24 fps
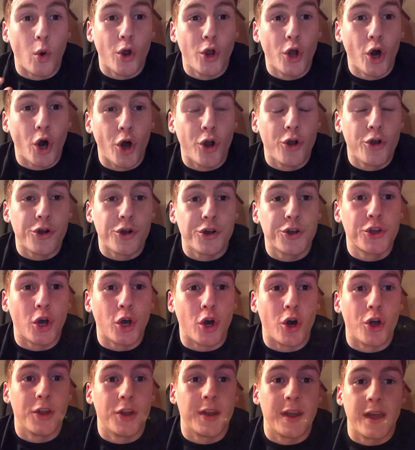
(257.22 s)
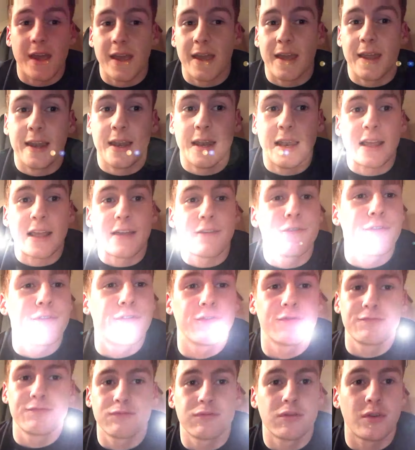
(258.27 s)
one hundred done in like
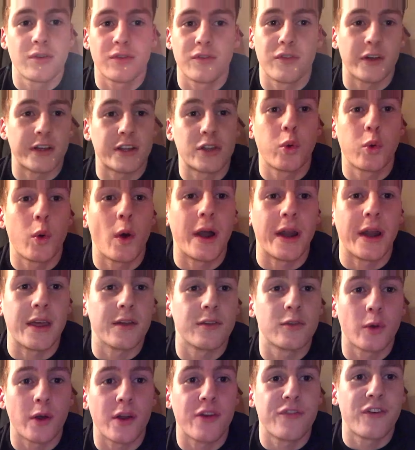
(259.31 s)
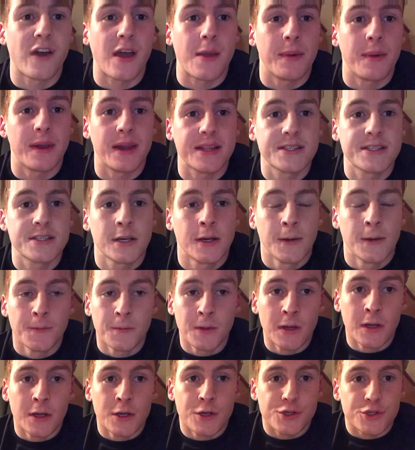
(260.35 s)
for twenty, twenty-five minutes.
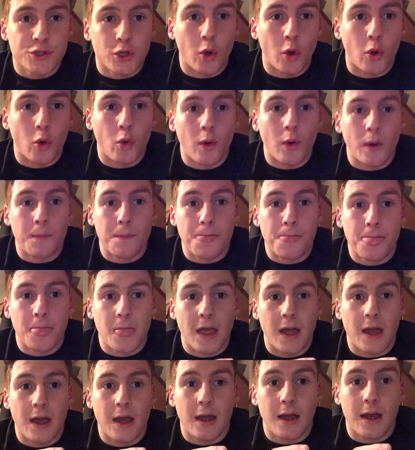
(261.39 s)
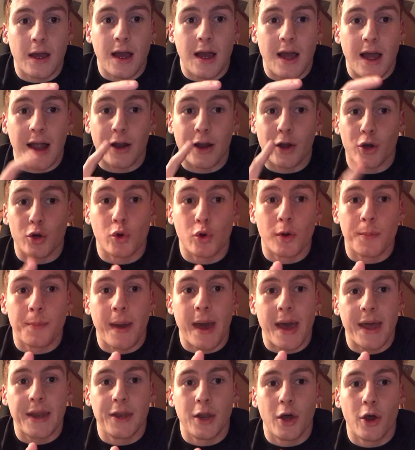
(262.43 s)
So I'm gonna go to
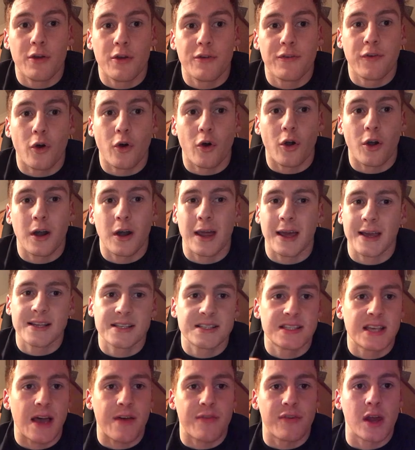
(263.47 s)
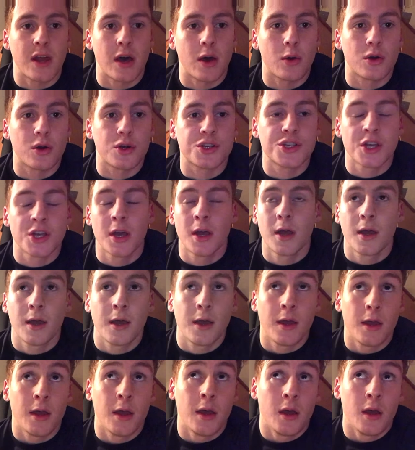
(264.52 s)
bed now for like seven hours.
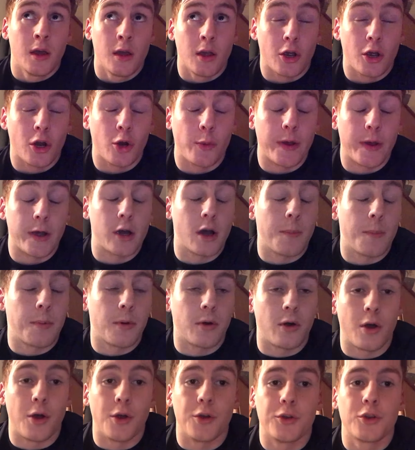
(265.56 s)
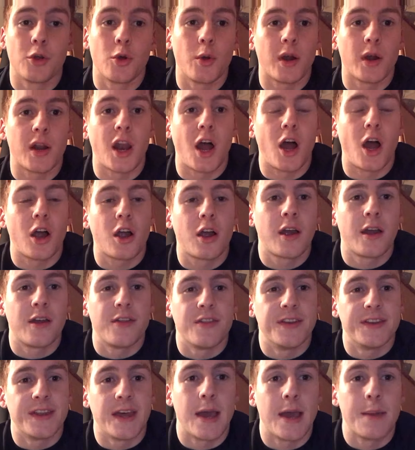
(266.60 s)
Gonna wake up around two o'clock
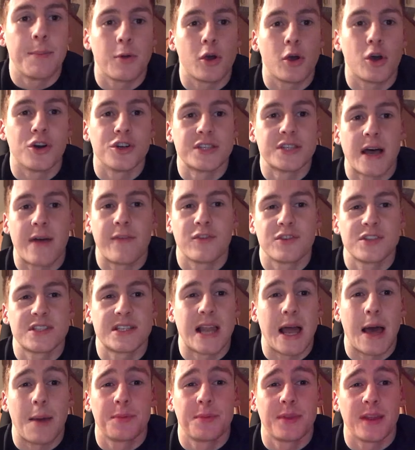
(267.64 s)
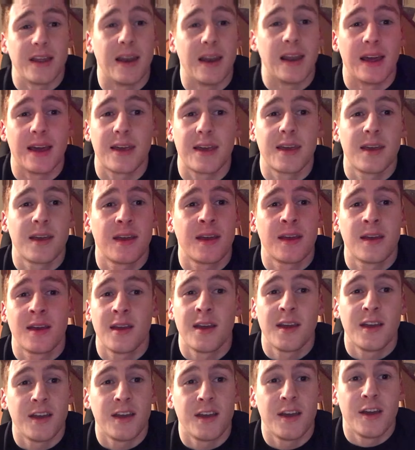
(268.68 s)
in the day because I haven't slept in like
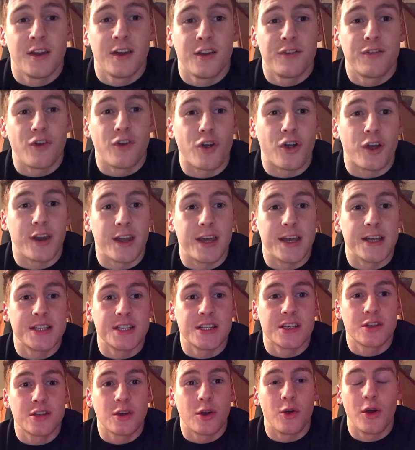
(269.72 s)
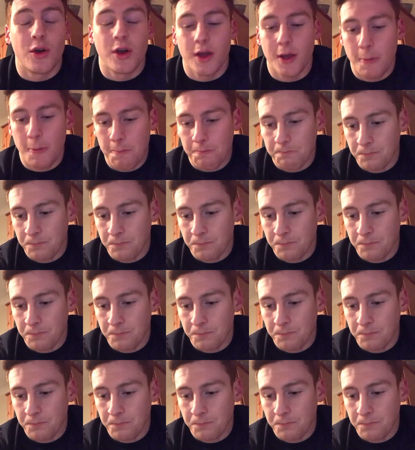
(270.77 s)
fucking ages. So